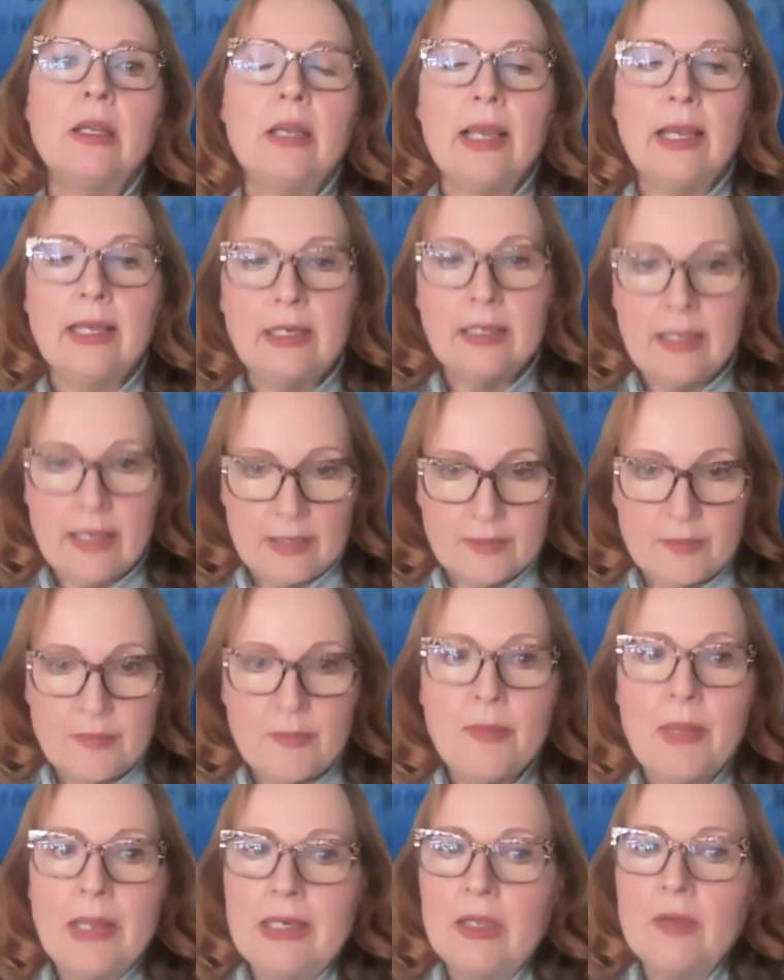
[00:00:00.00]
and again,
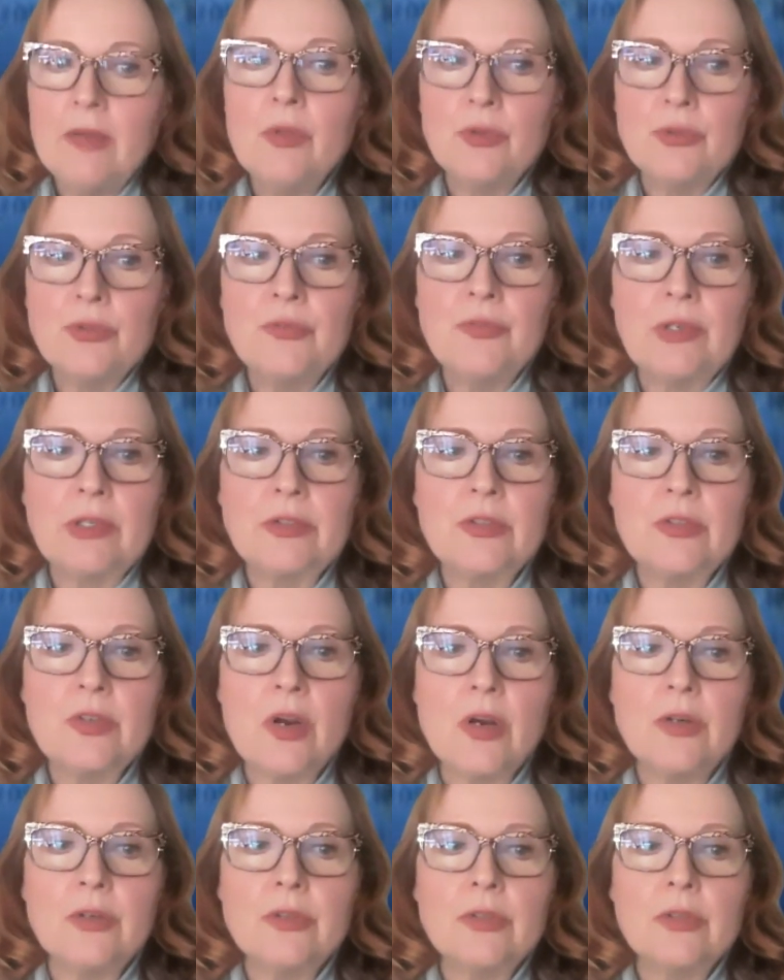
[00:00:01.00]
many of those fixed
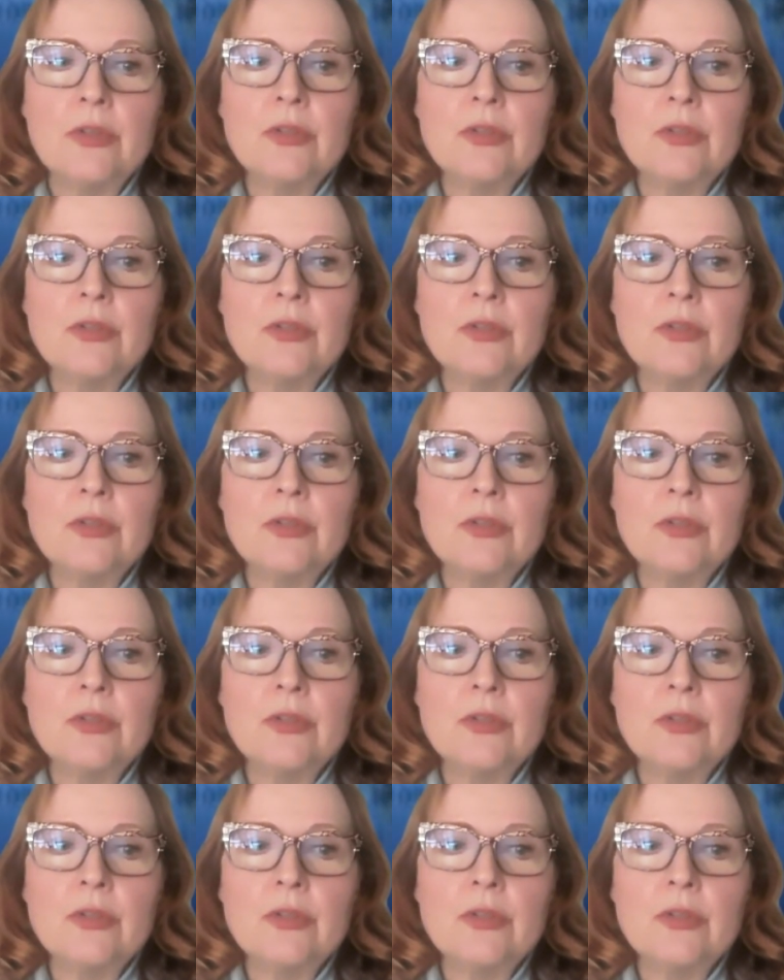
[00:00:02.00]
stars.